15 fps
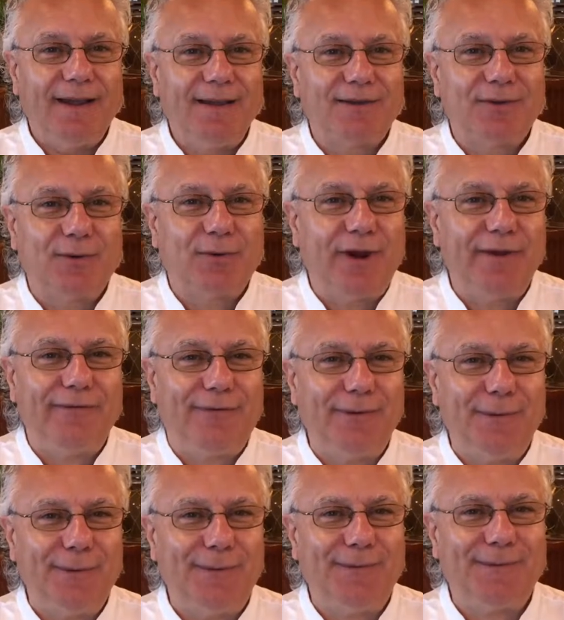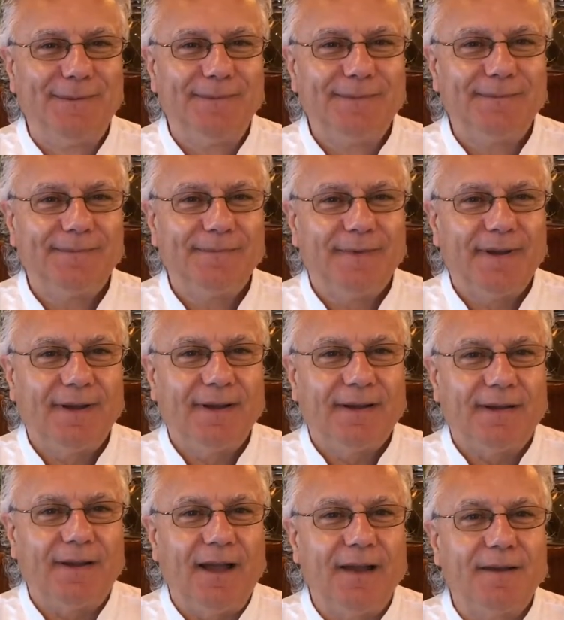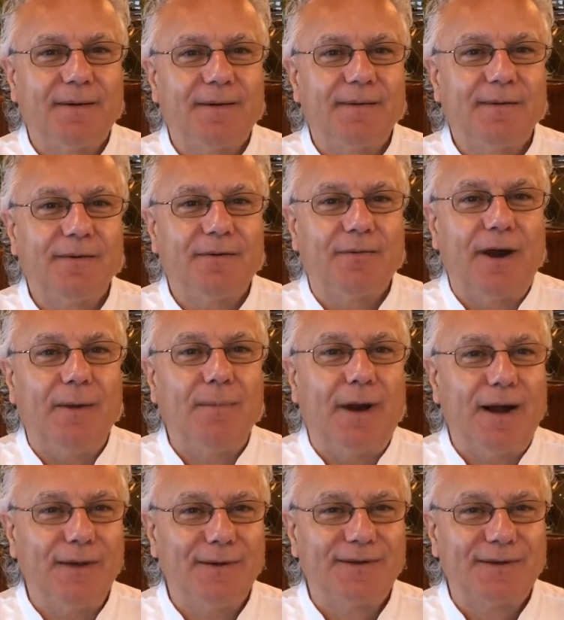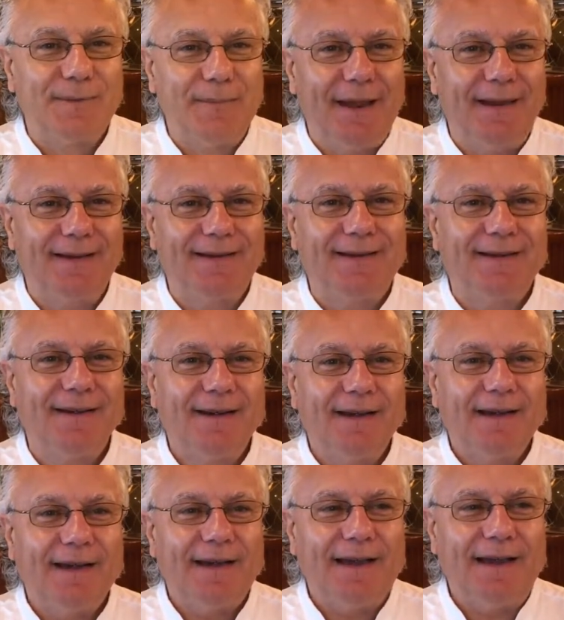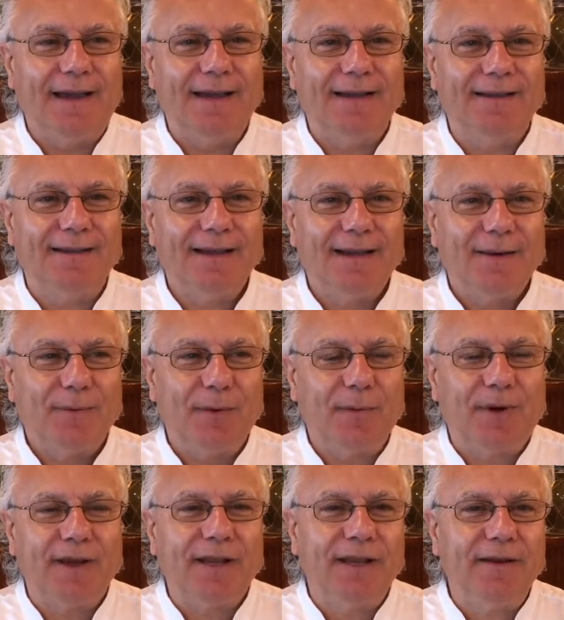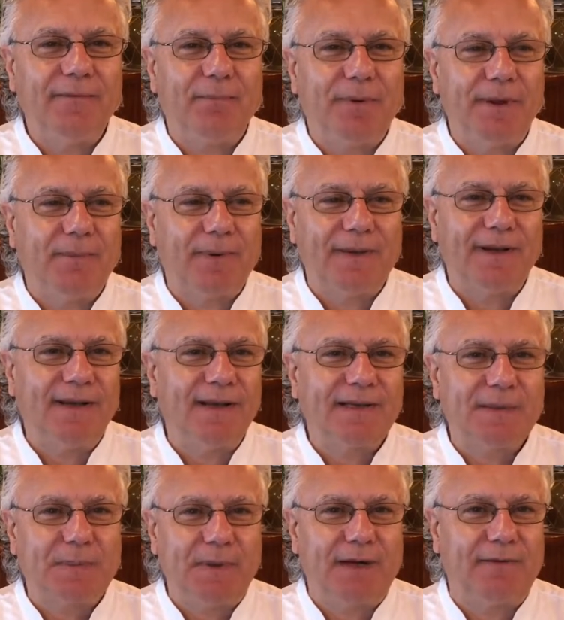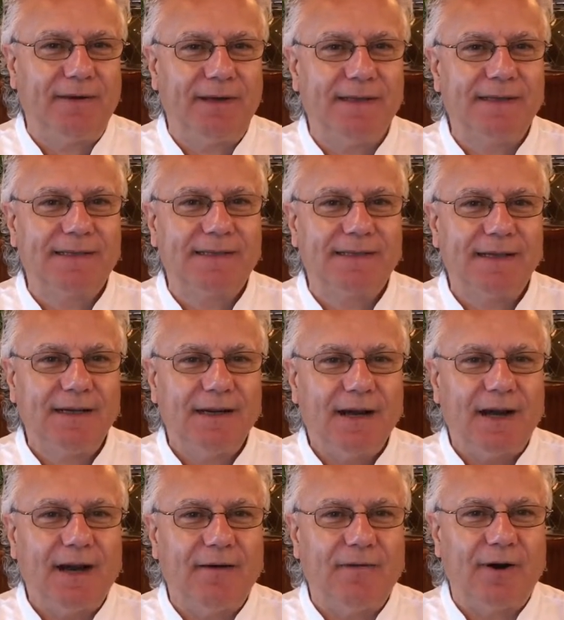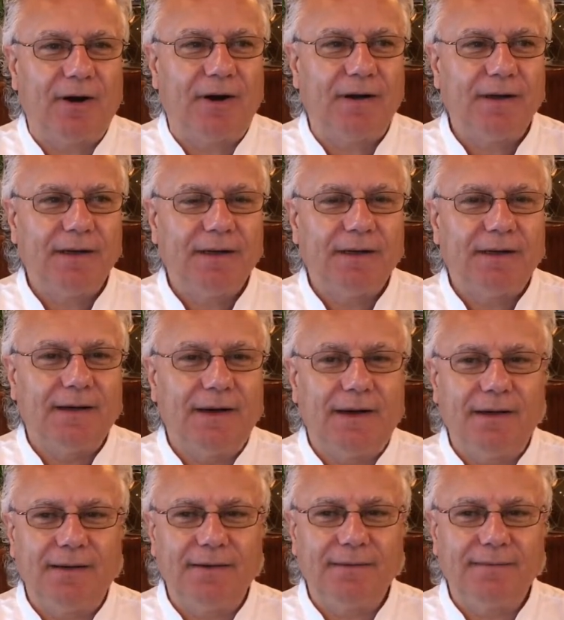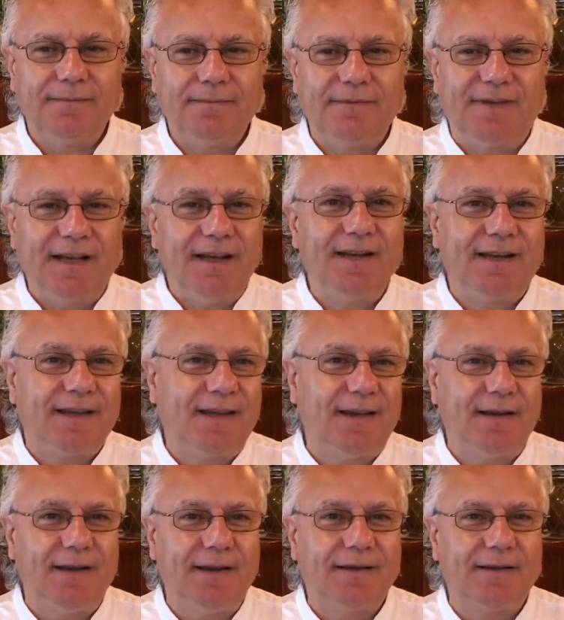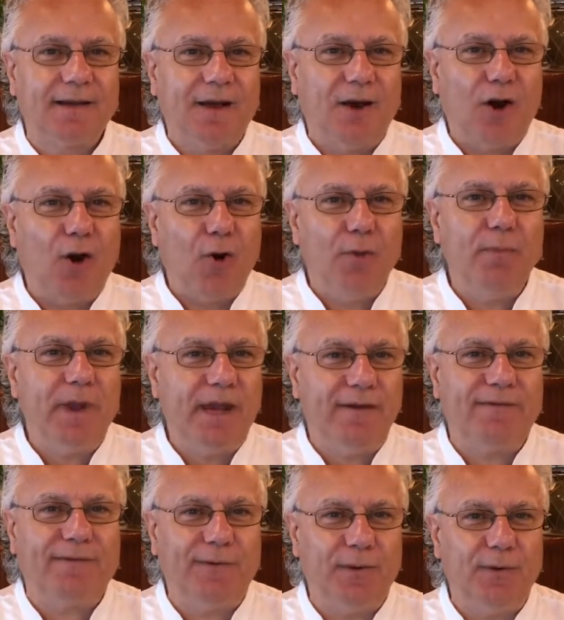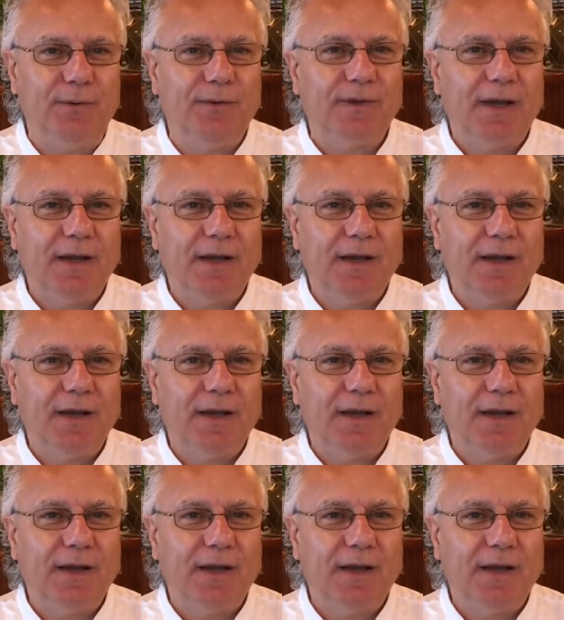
It's great food, like grandma used to make. And we want to give people an experience of our uh, dedicated homemade food.